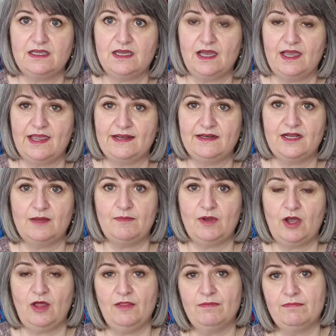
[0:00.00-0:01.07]
I, ended up
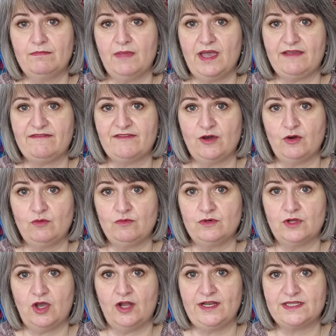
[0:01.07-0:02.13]
on my
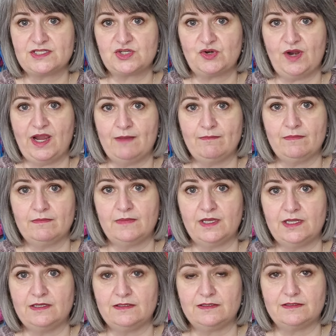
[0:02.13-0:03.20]
phone on Instagram
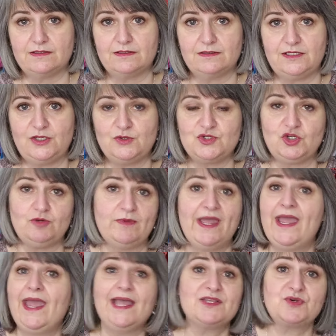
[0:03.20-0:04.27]
and YouTube
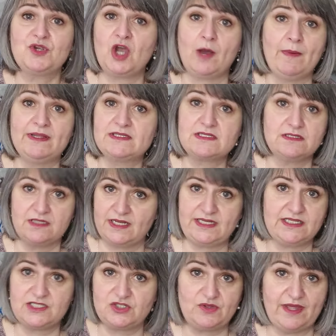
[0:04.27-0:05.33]
answering comments and I
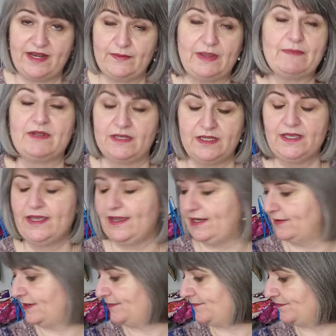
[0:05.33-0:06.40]
need to do that anyway. But
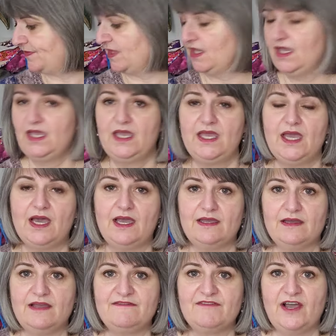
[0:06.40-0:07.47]
anyway, I,
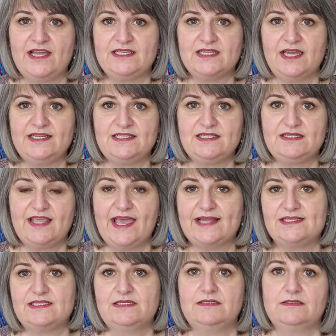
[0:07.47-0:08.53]
I find I
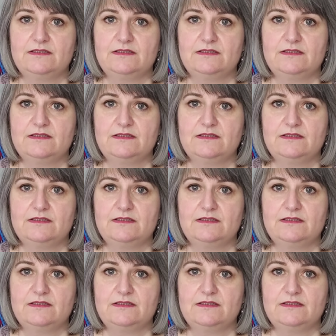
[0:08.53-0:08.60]
get